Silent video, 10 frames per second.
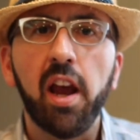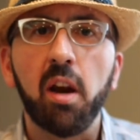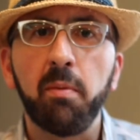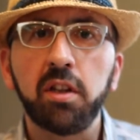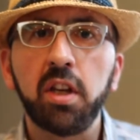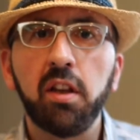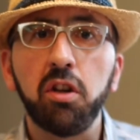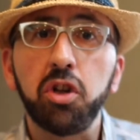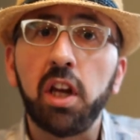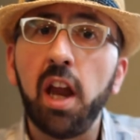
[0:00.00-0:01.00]
And I'm not saying
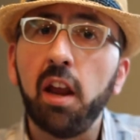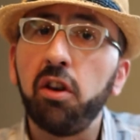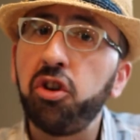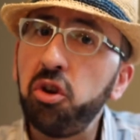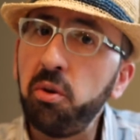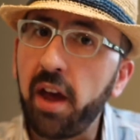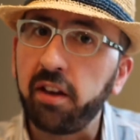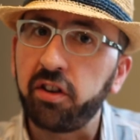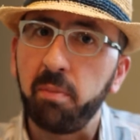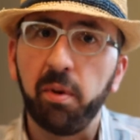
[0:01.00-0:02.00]
that you can't do
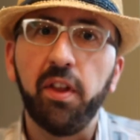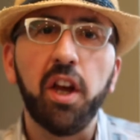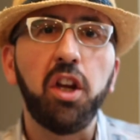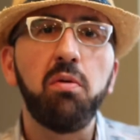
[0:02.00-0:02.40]
that type of thing.